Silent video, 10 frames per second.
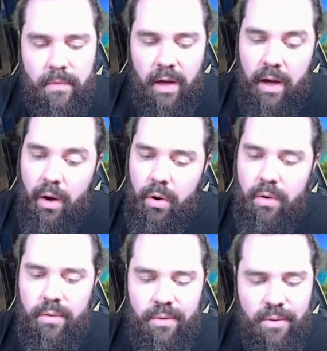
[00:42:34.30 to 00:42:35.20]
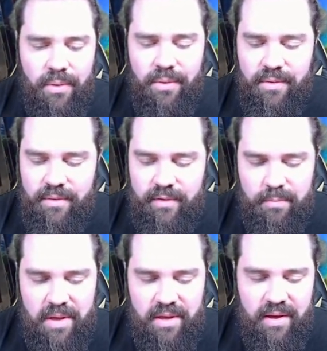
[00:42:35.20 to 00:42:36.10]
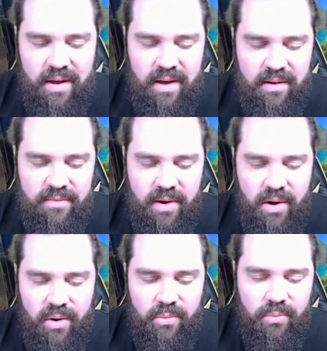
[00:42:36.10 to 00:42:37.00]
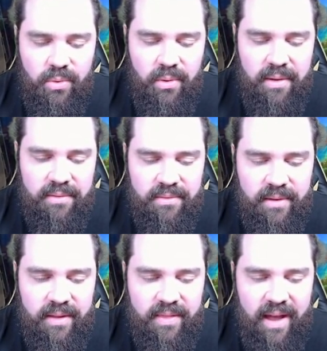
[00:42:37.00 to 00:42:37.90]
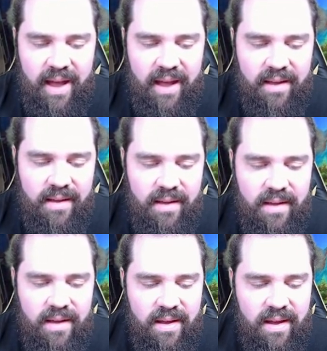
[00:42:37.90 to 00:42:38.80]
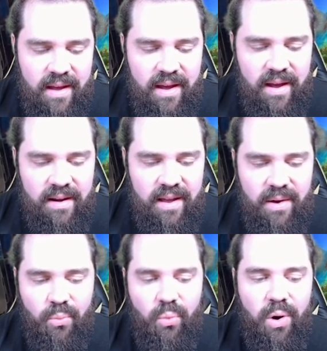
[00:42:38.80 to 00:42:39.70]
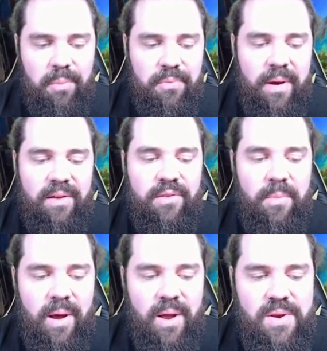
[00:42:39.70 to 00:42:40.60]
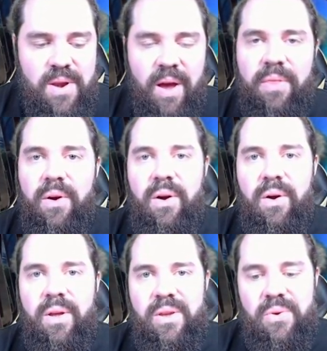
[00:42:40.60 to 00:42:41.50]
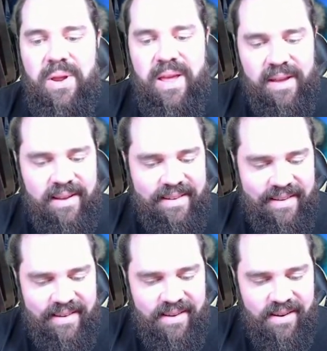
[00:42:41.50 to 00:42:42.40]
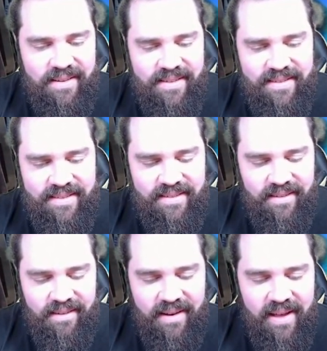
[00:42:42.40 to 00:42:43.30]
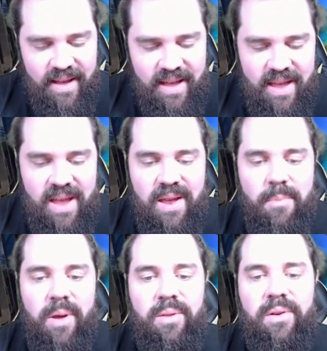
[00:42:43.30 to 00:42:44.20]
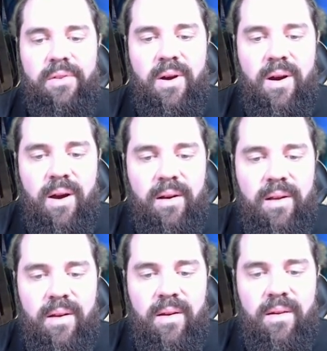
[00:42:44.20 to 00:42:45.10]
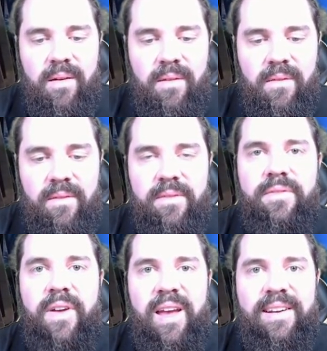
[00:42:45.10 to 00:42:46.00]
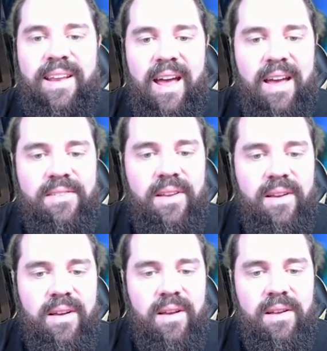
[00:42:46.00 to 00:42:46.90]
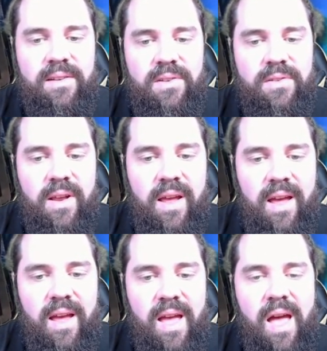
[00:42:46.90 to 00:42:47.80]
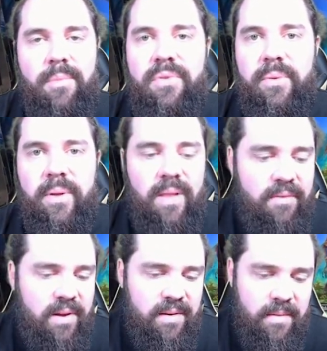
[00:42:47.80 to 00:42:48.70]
Oh, speaking of Ruins, look at that. And a Warp Spasm, another unique. Oh, Ian Miller's art. Fantastic. I just absolutely love it.